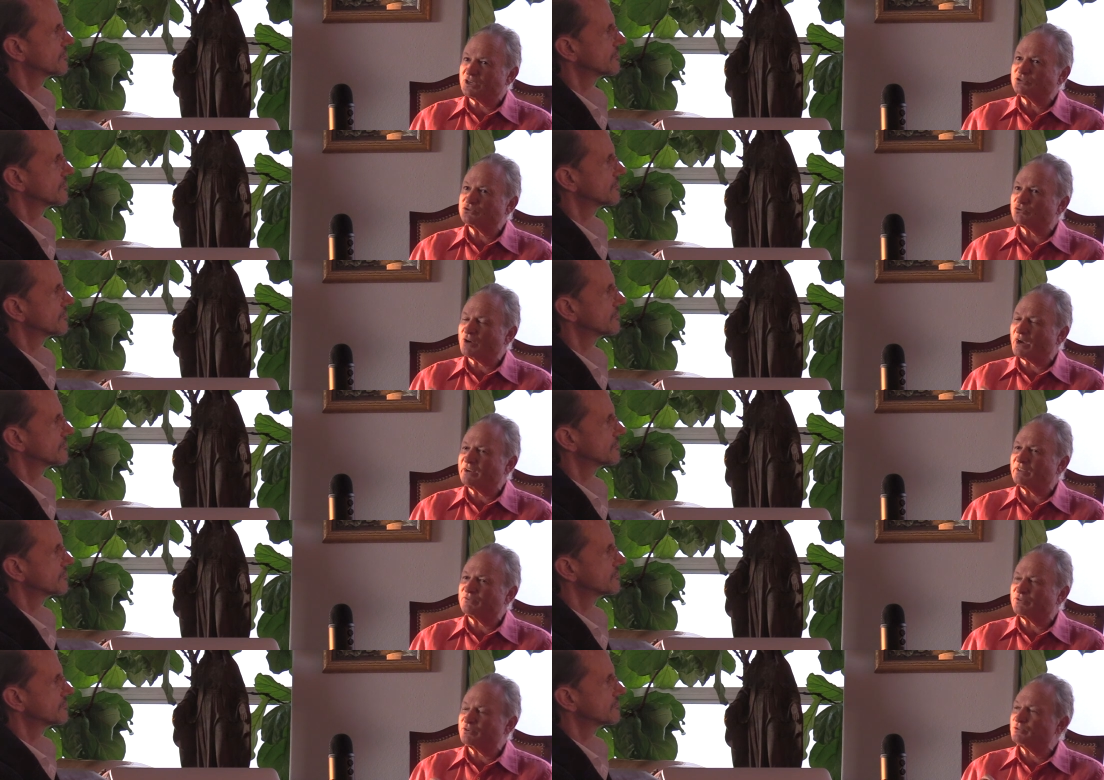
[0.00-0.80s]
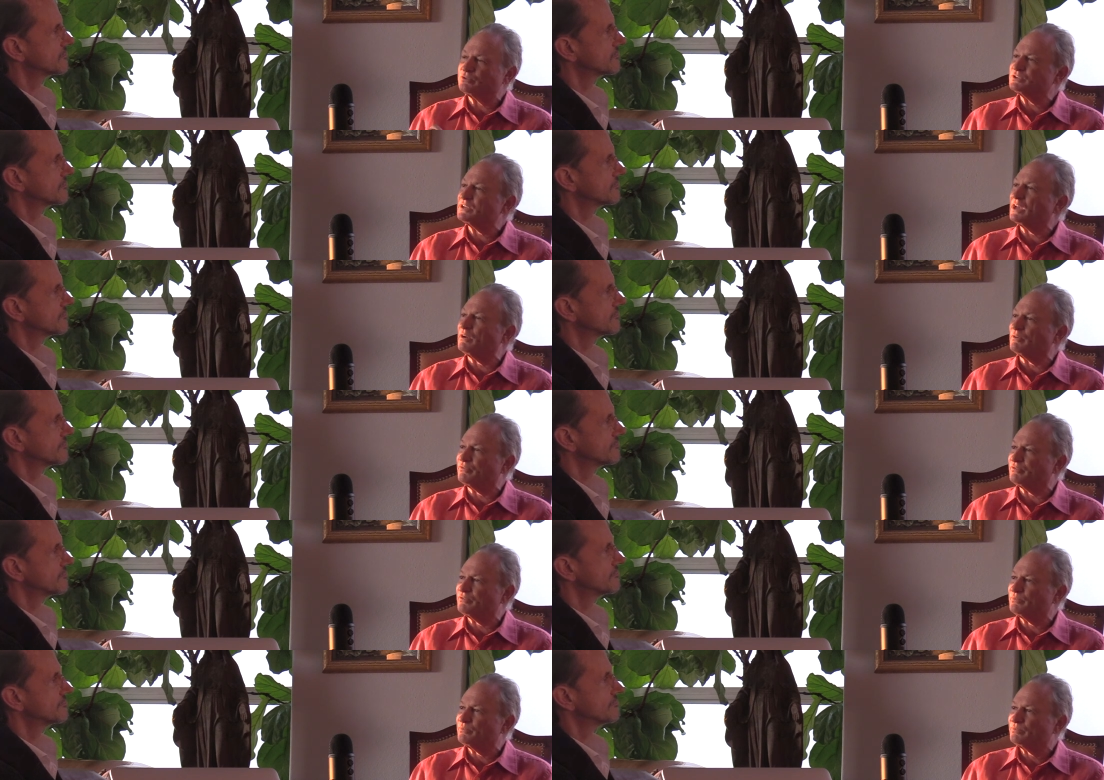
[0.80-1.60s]
Speaker 1: just writing for
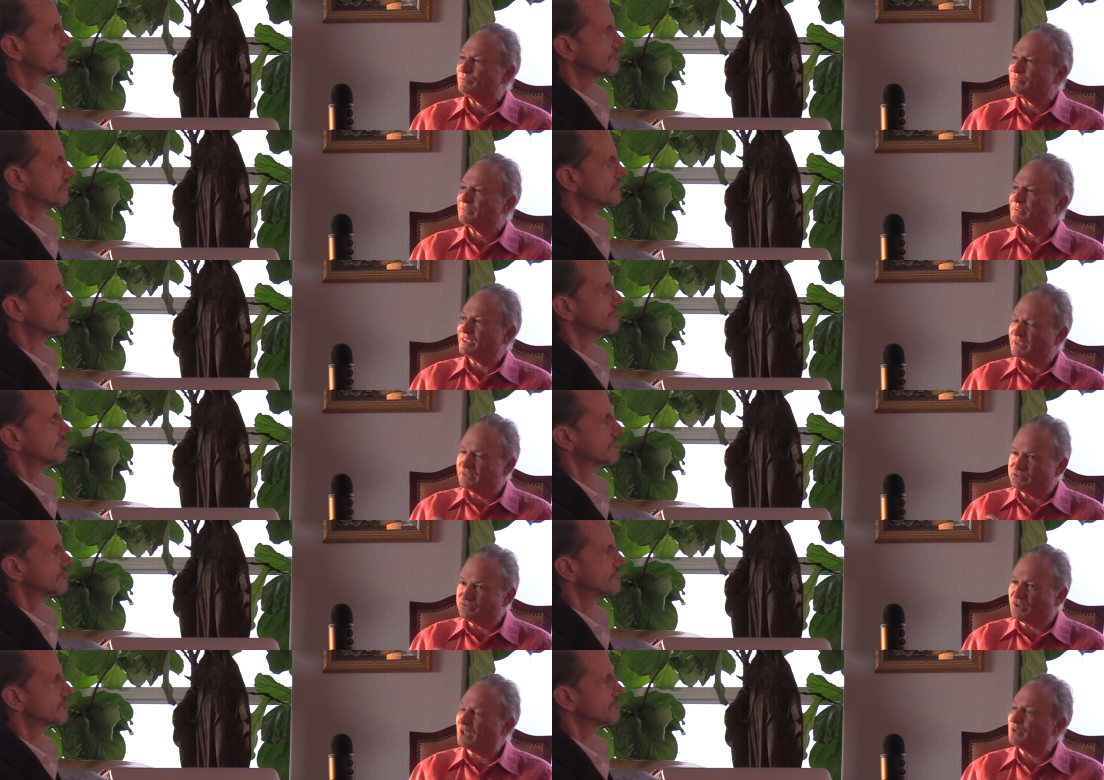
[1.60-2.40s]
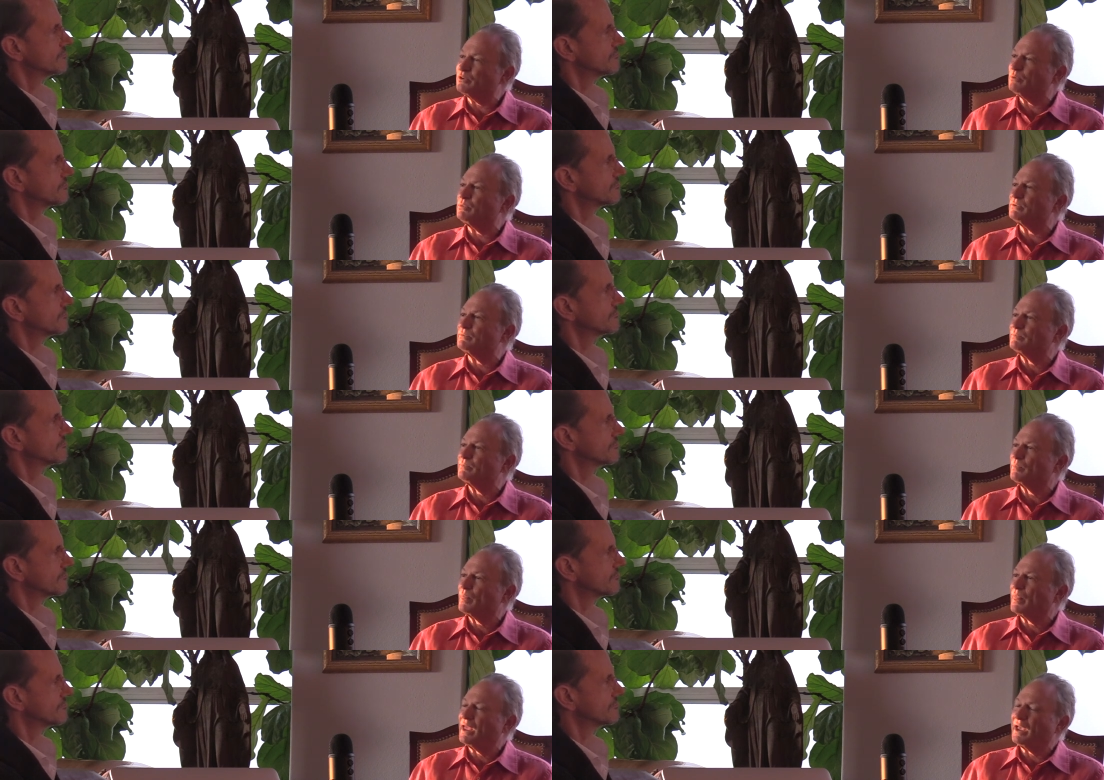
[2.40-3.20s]
yourself mm. is valuable,
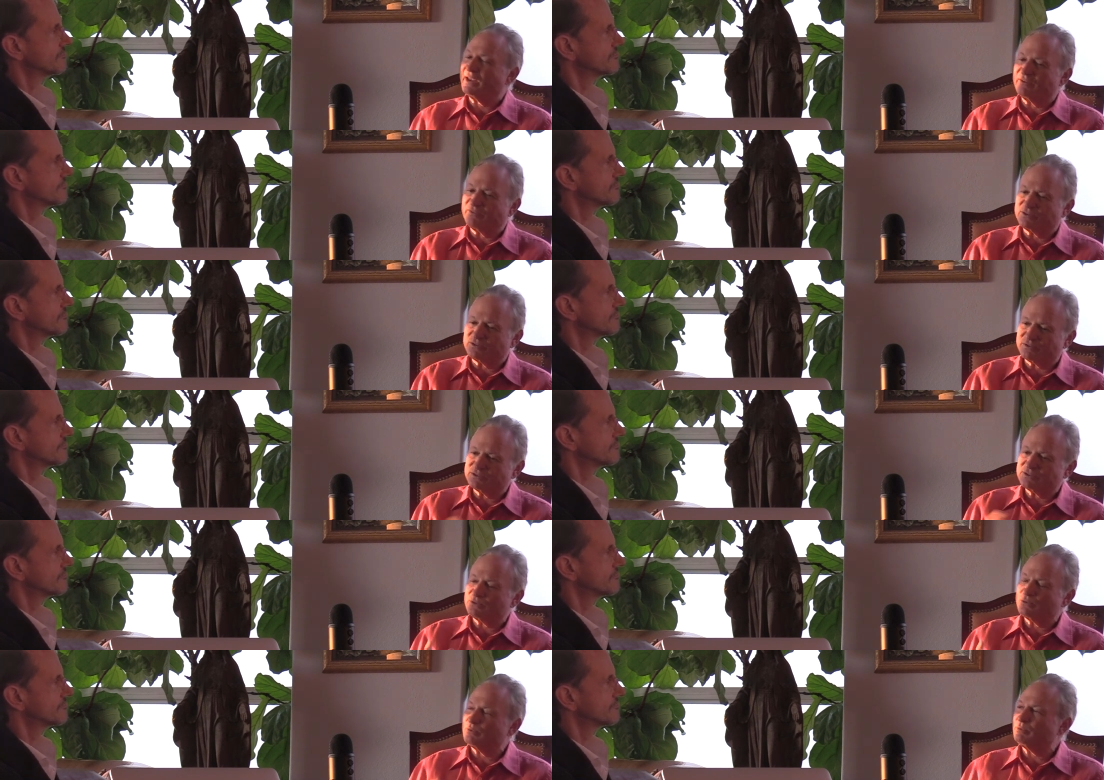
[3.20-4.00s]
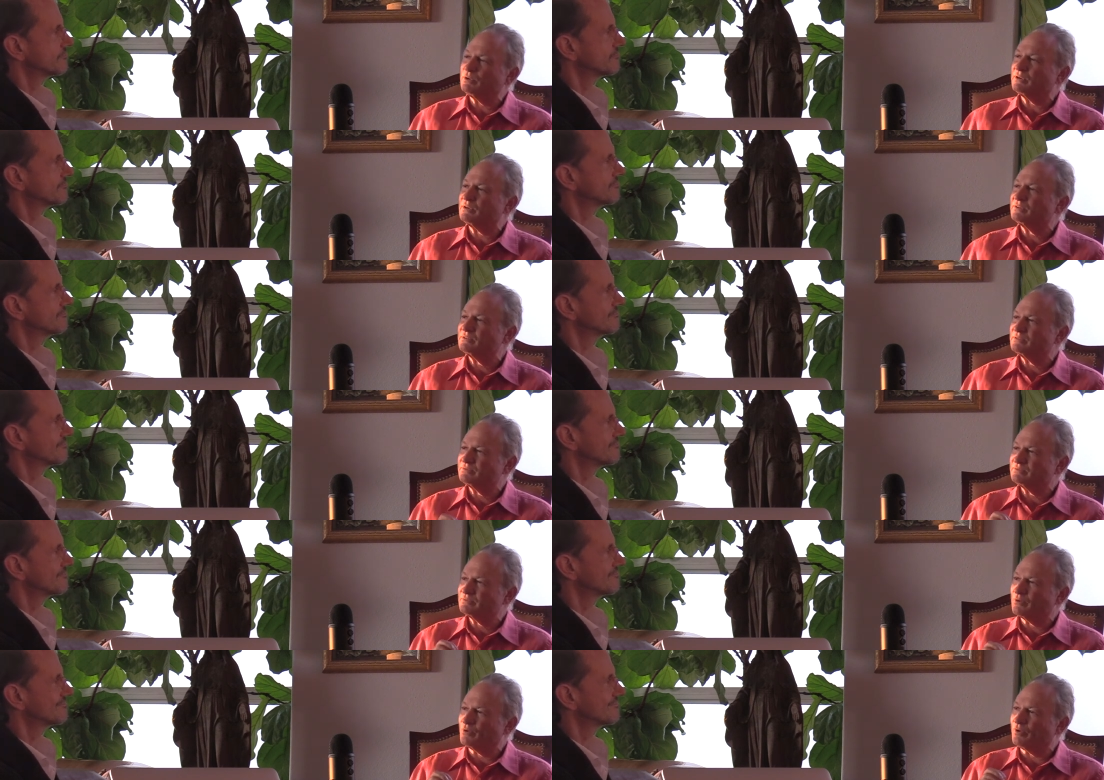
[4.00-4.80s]
mm. and if it turns into a book,
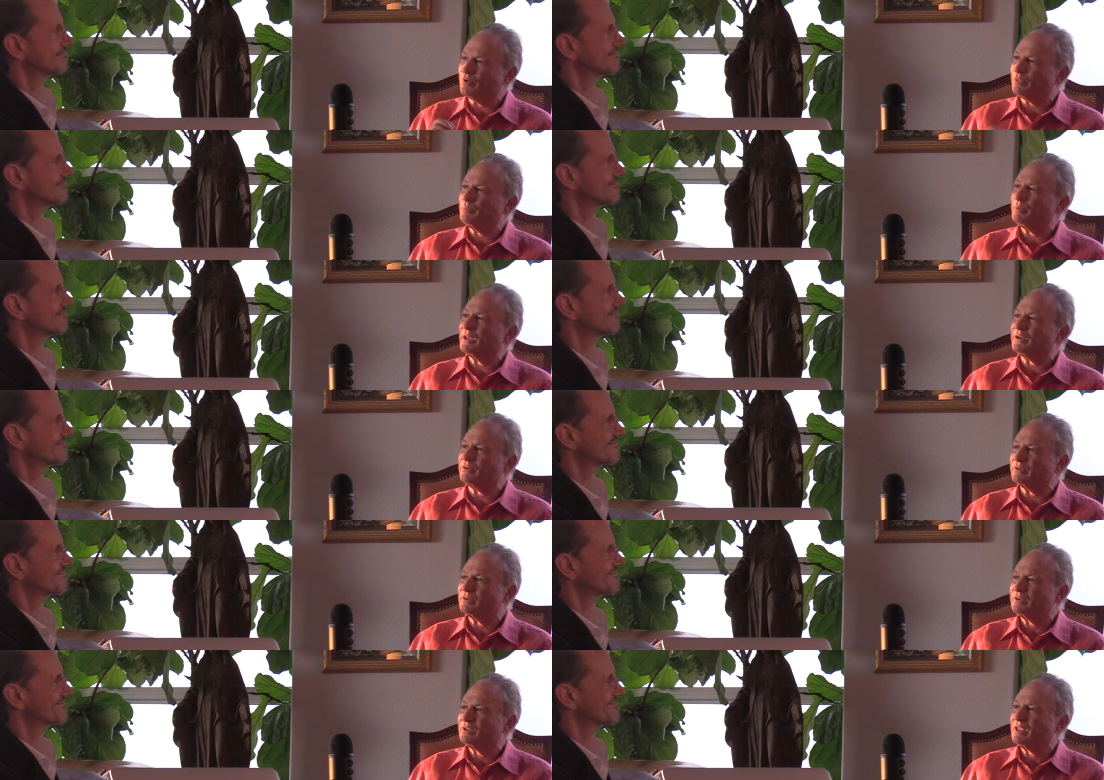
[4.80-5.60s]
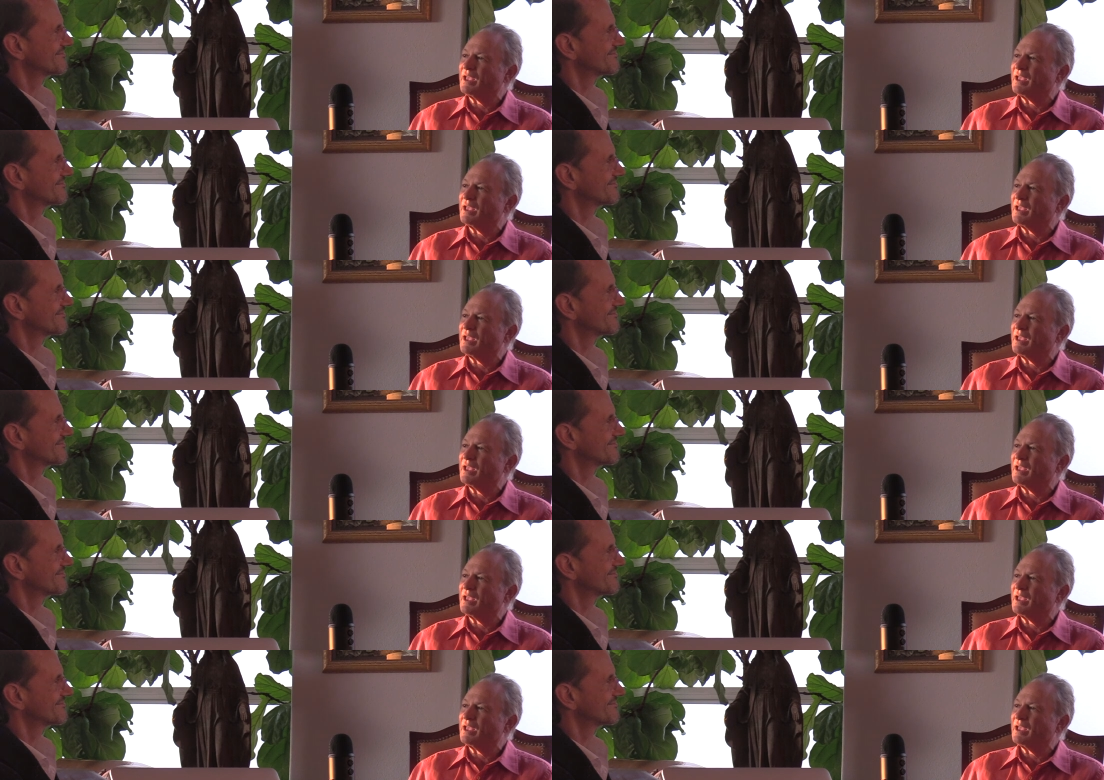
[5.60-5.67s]
all the better.